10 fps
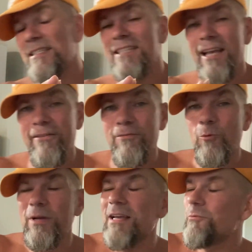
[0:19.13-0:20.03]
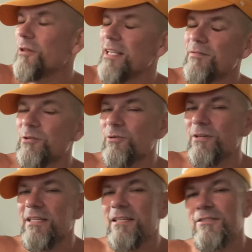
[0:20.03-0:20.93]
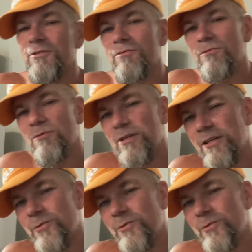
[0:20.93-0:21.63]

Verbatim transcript: Day forty, really after thirty days, you've really